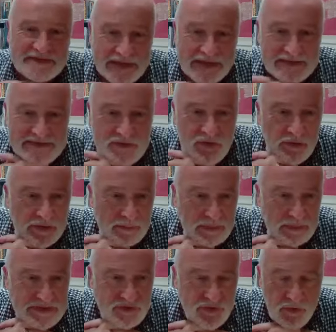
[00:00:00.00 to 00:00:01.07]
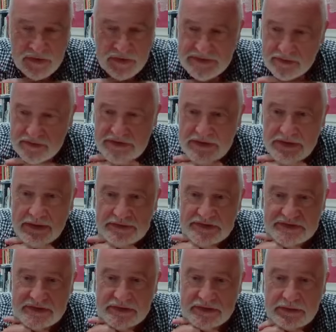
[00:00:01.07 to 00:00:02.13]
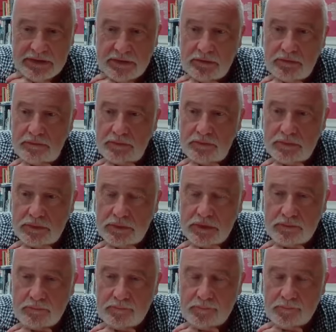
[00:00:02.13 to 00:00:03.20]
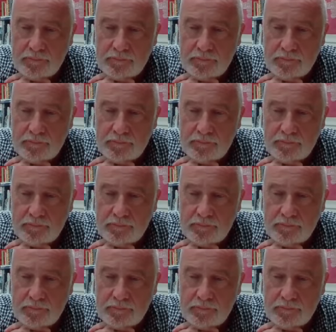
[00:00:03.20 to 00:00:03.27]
is, is John able to join us or shall I just continue or what?